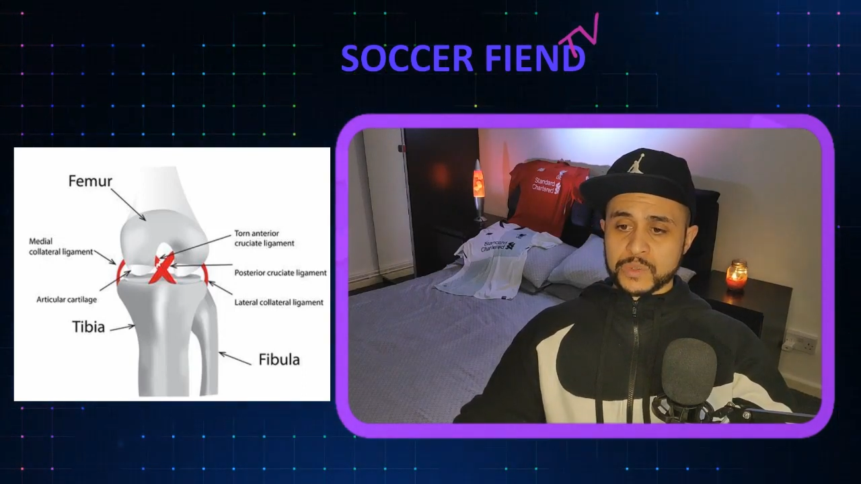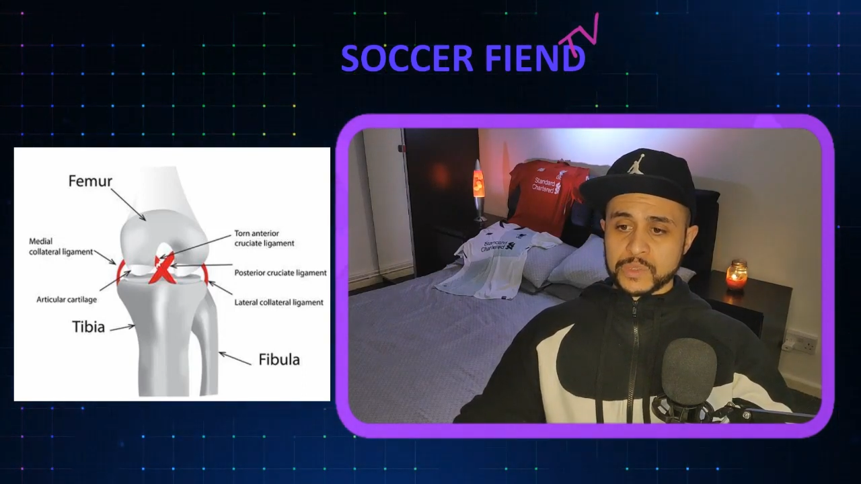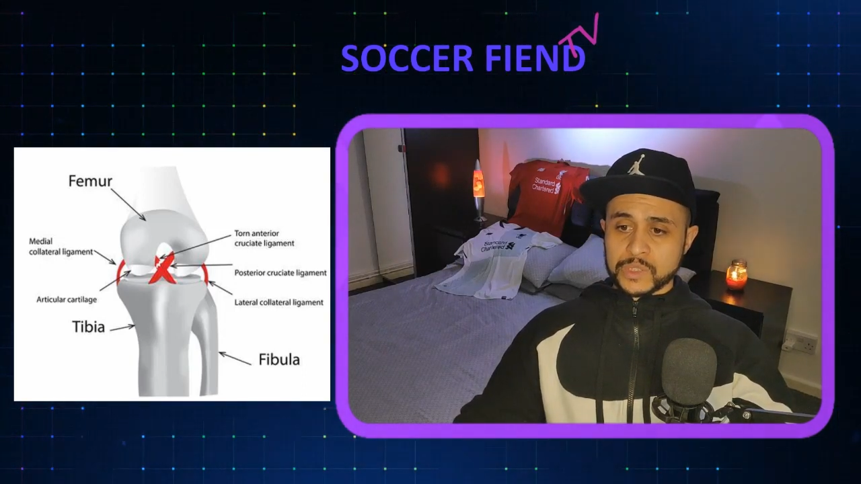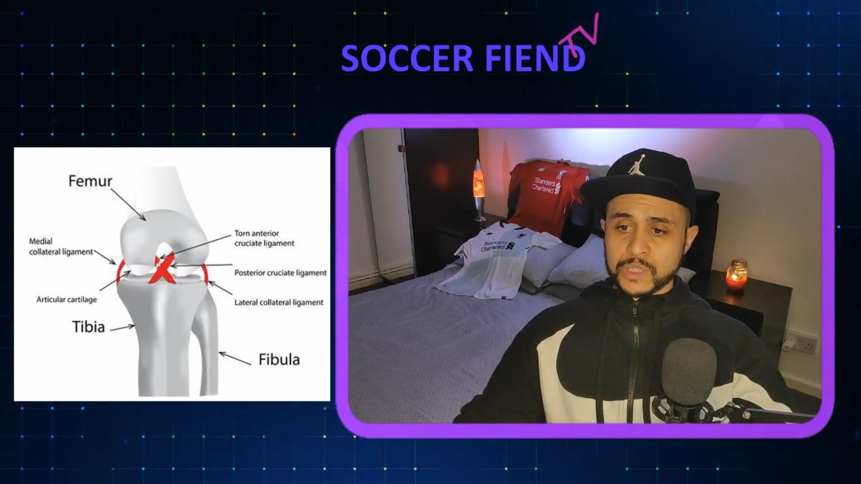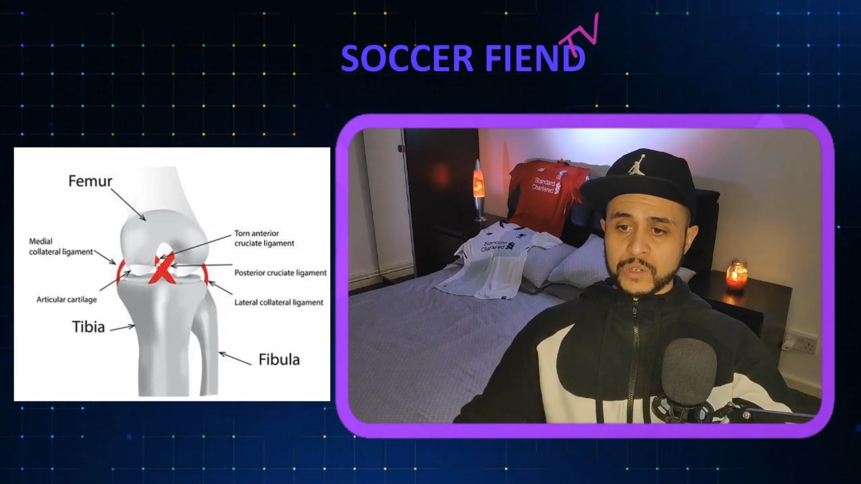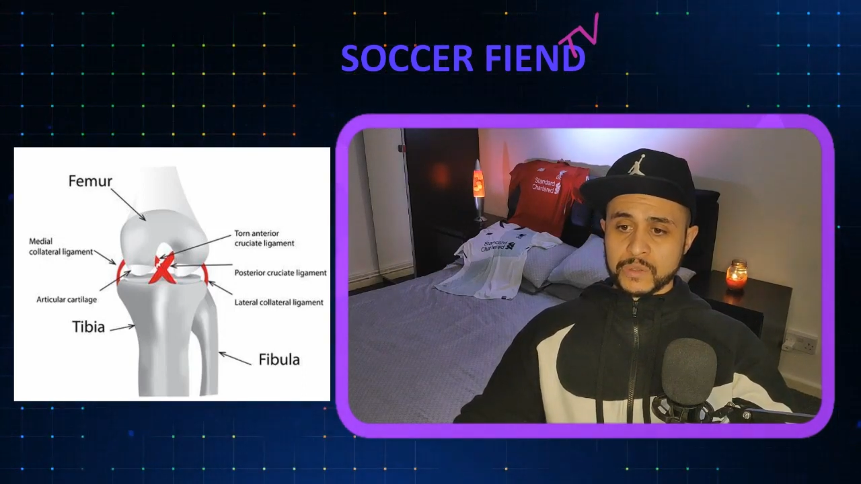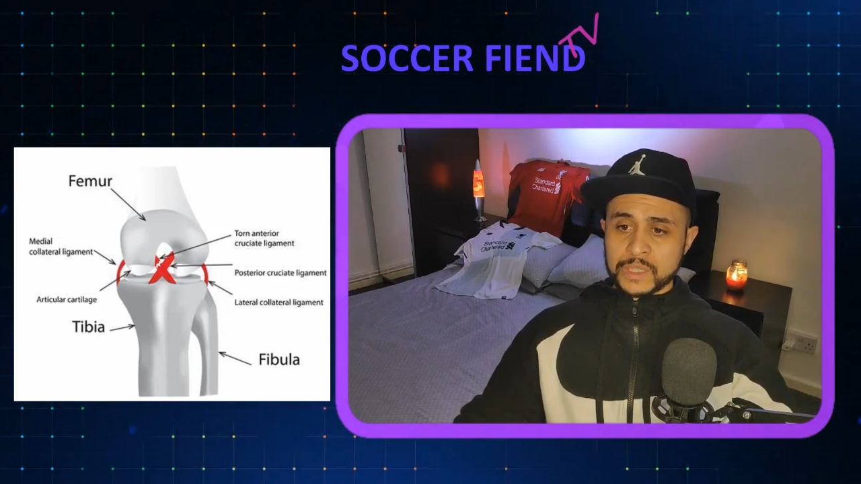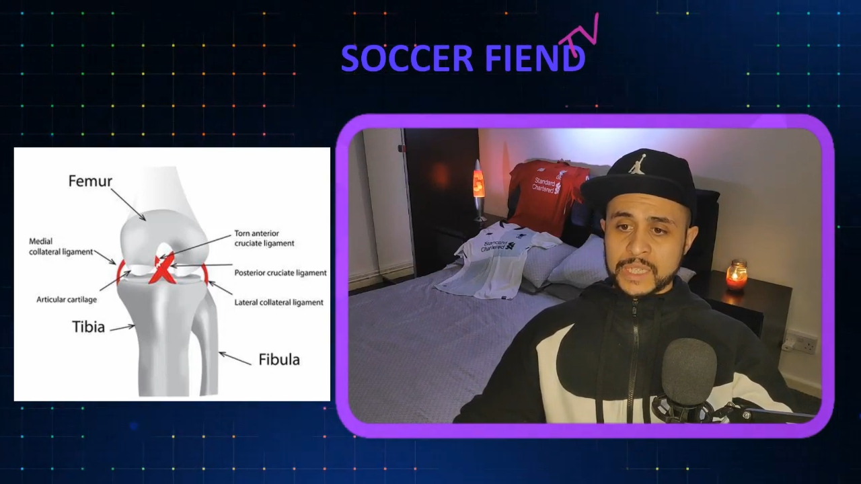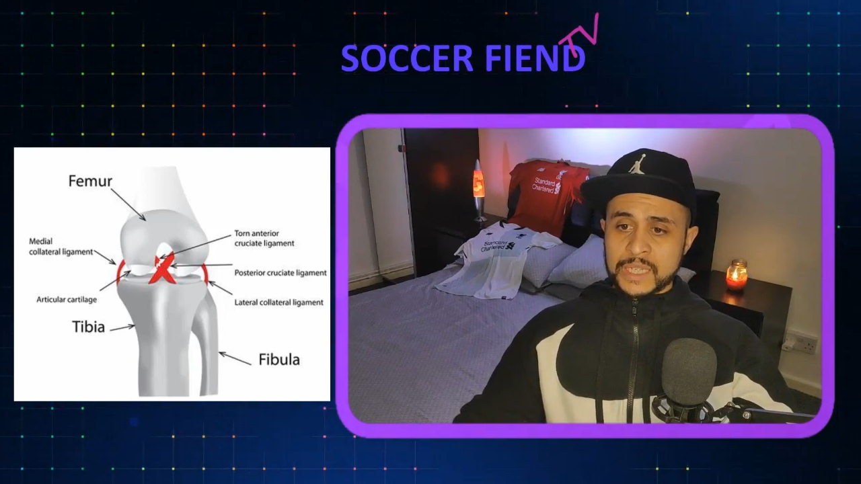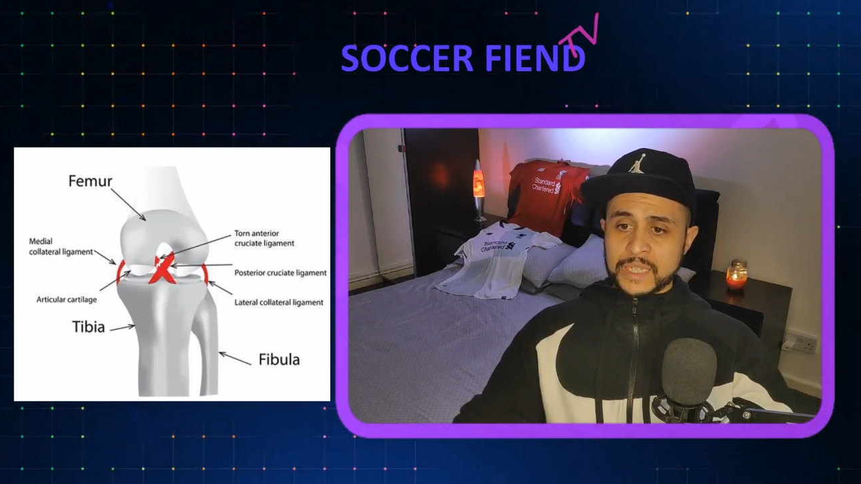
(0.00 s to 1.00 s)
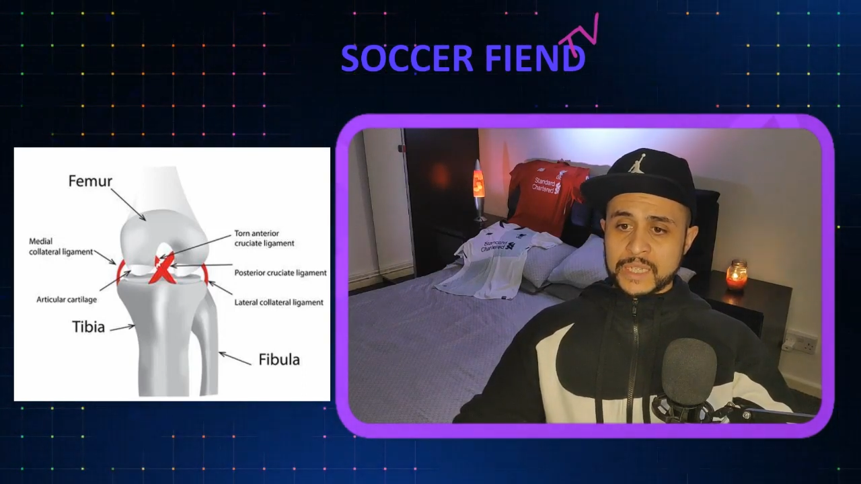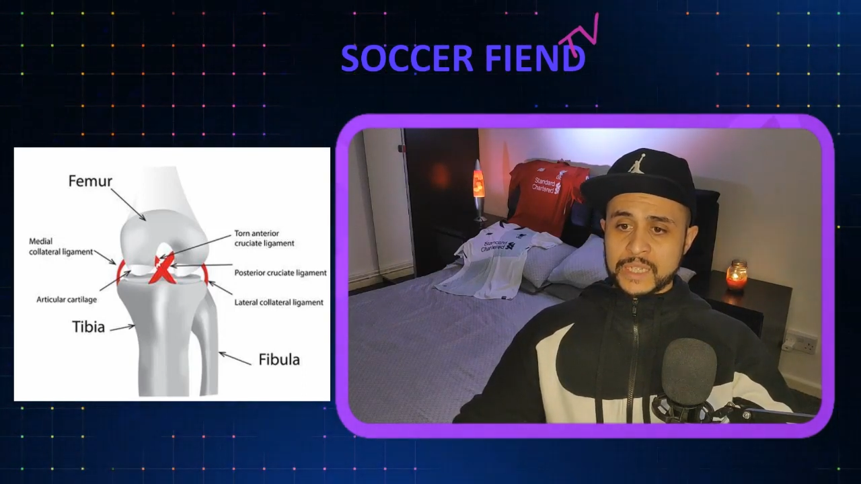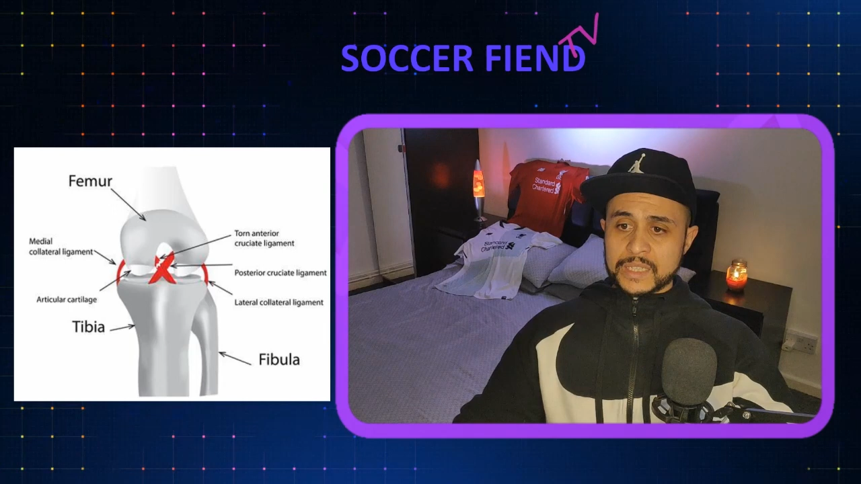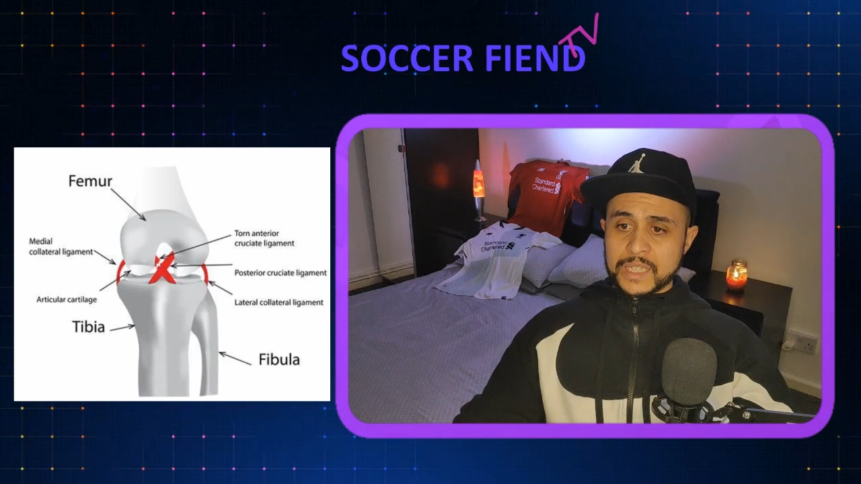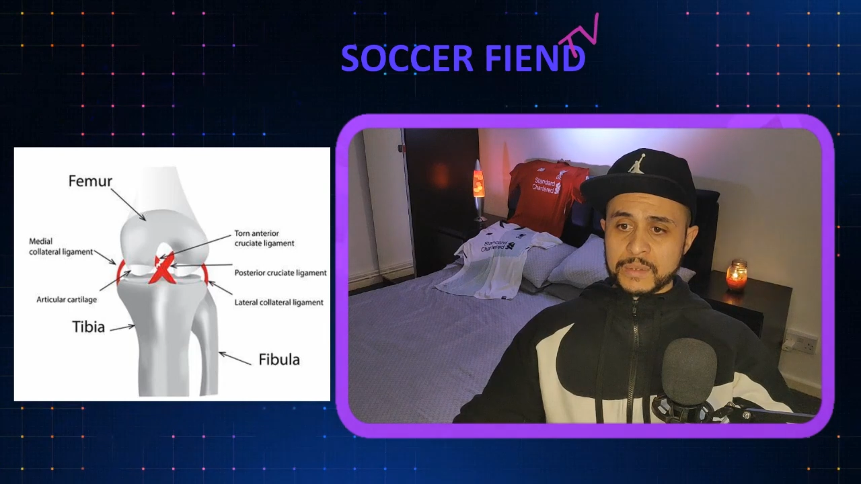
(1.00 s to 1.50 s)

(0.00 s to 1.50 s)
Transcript: So he's